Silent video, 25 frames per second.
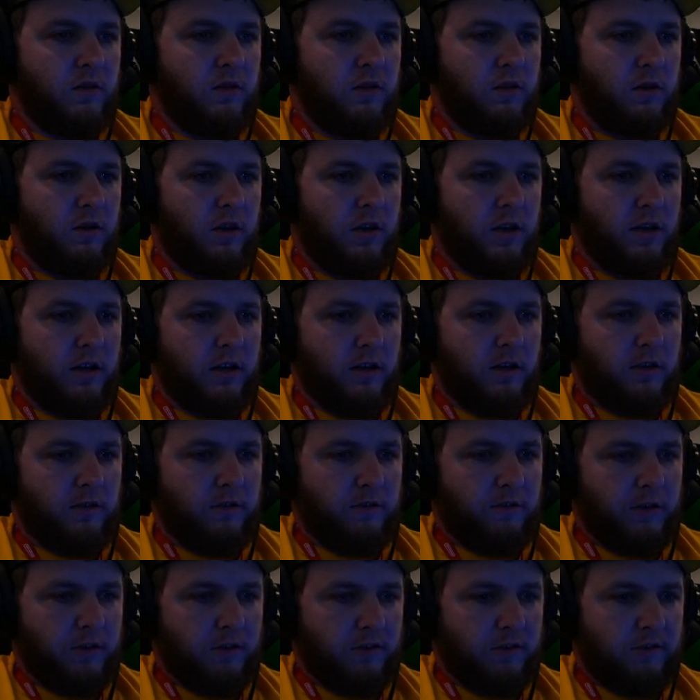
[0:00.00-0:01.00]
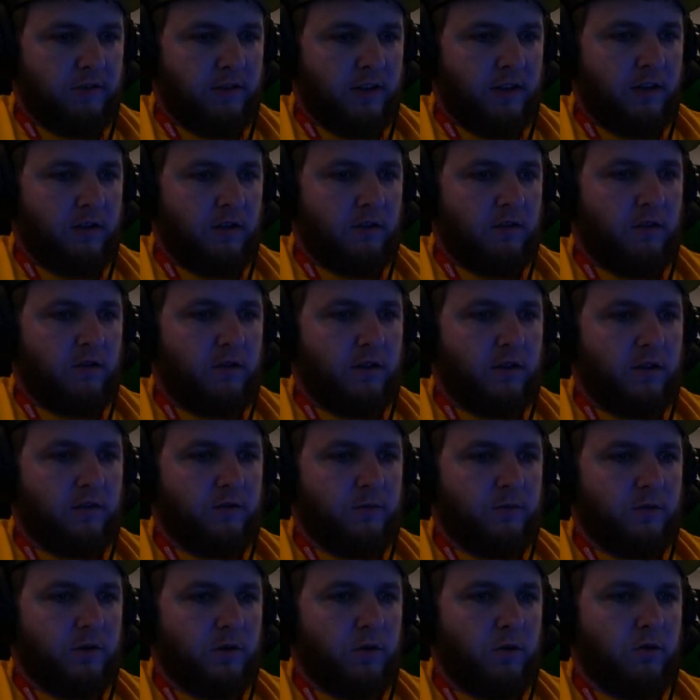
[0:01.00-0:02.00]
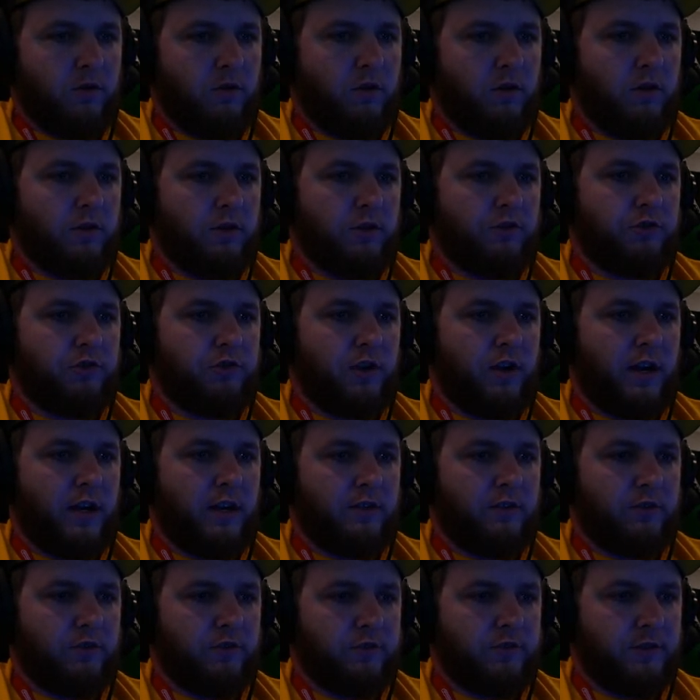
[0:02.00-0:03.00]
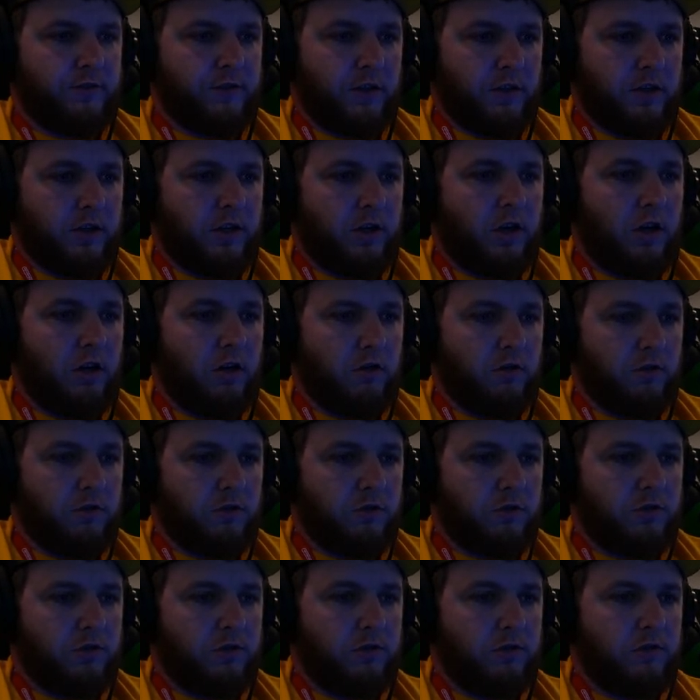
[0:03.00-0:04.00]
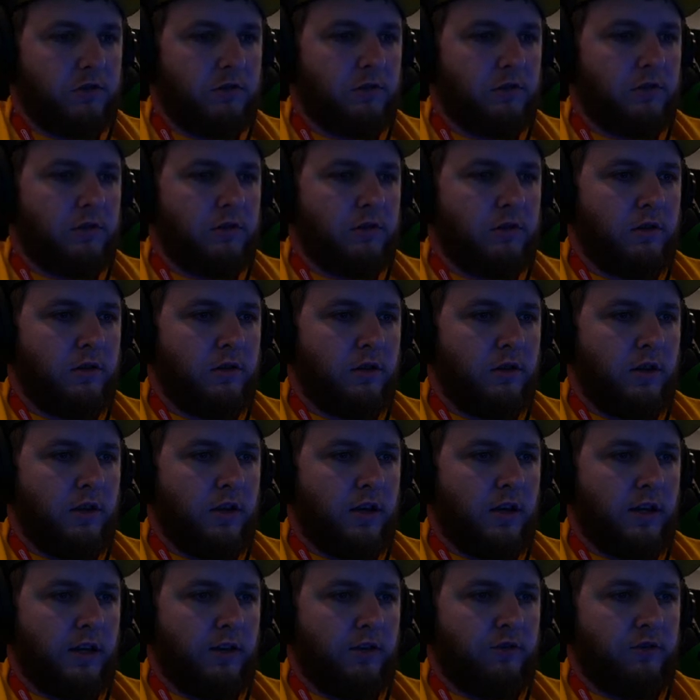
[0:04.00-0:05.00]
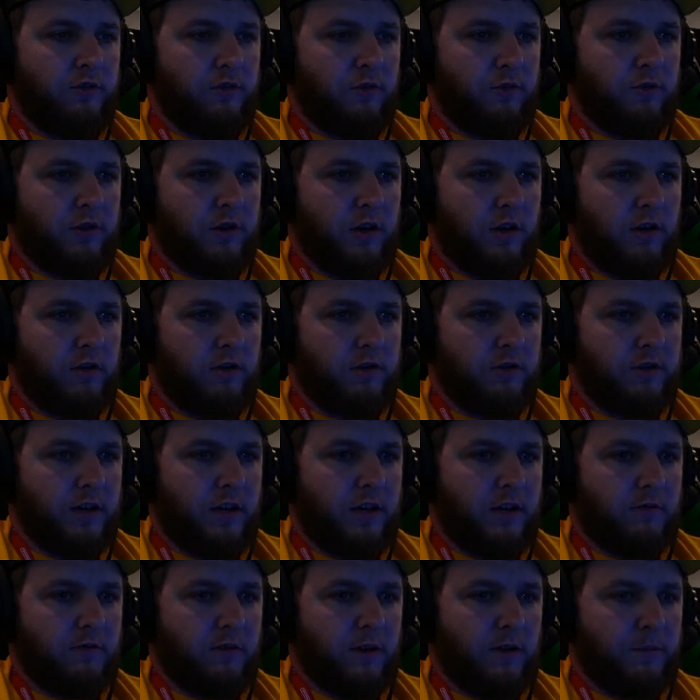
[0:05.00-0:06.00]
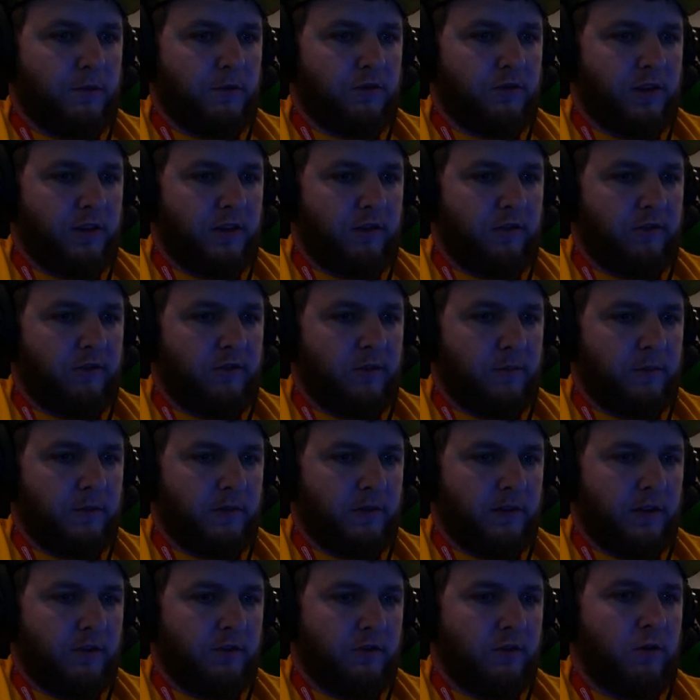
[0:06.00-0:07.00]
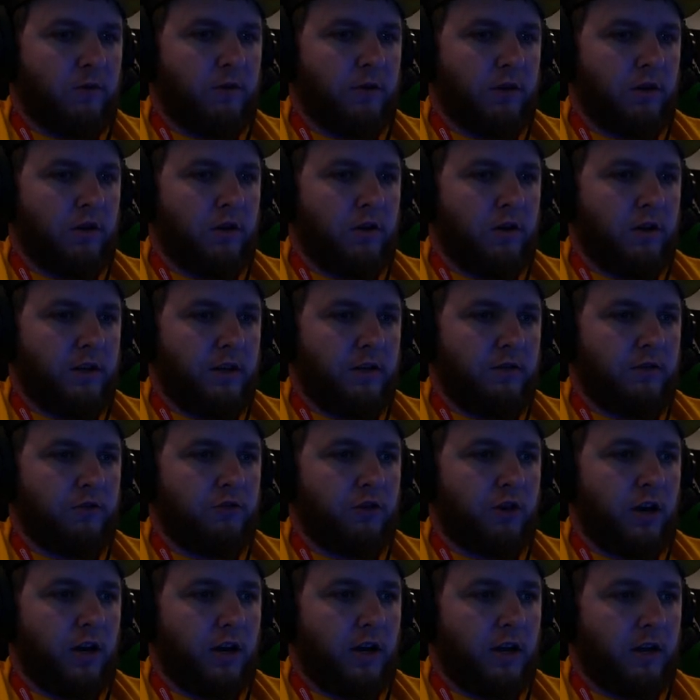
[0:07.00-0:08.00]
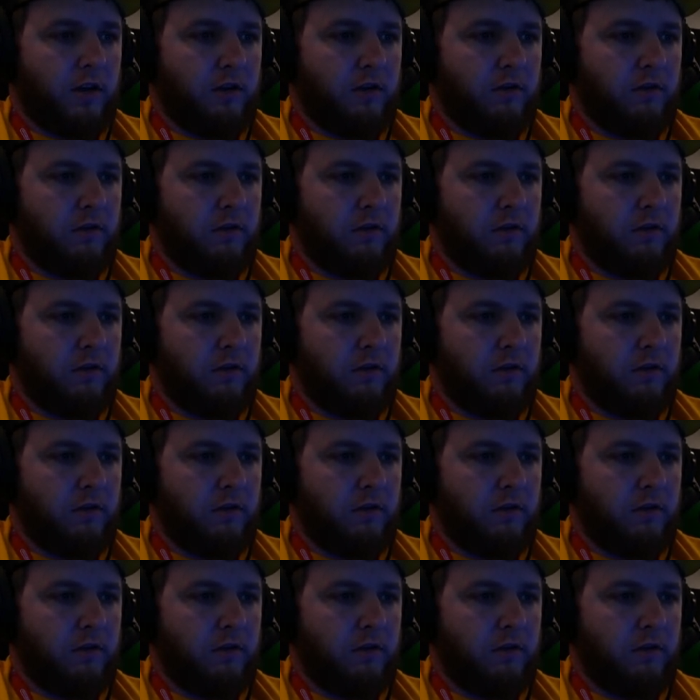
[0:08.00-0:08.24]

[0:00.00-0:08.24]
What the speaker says: And as you can see, as we're going along the track, there's different colors. And each of those colors kind of represents something that's going on in the track.